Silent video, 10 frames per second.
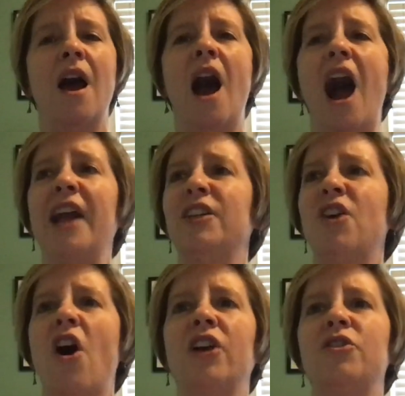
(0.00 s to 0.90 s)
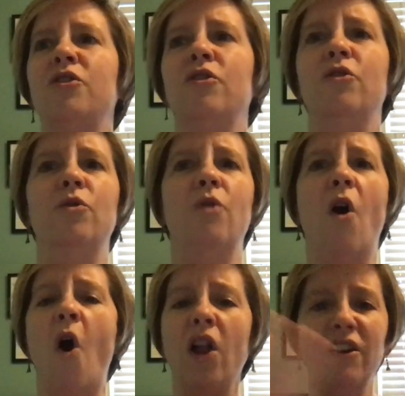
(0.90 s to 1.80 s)
I could talk to
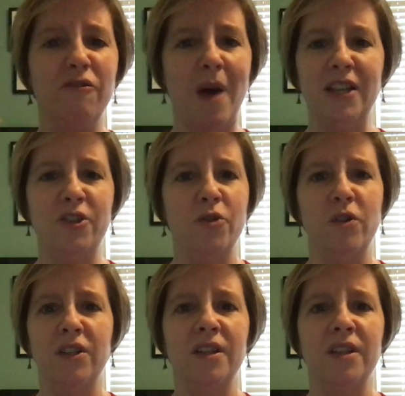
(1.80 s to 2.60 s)
all of my students